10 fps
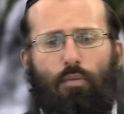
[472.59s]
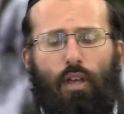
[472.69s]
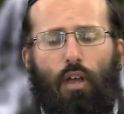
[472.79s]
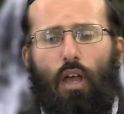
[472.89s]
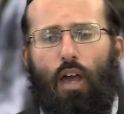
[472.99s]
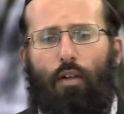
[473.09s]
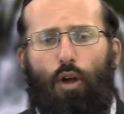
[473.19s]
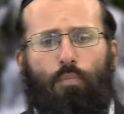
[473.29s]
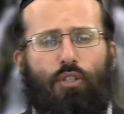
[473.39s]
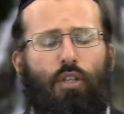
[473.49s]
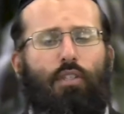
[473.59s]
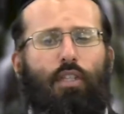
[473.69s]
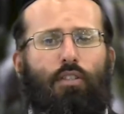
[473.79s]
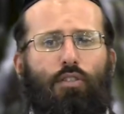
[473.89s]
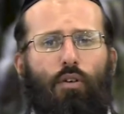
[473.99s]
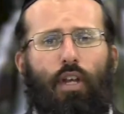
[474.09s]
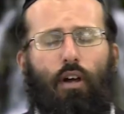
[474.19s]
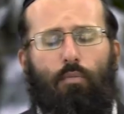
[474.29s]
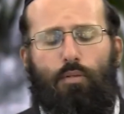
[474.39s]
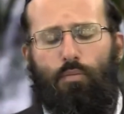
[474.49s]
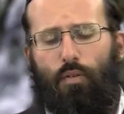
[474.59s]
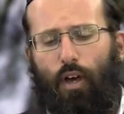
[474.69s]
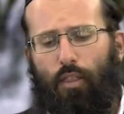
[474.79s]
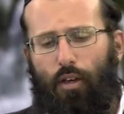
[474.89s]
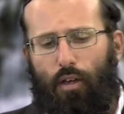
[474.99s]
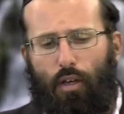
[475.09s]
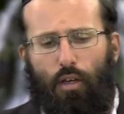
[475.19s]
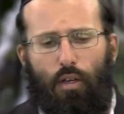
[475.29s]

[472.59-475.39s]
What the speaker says: We have the opportunity to join up with other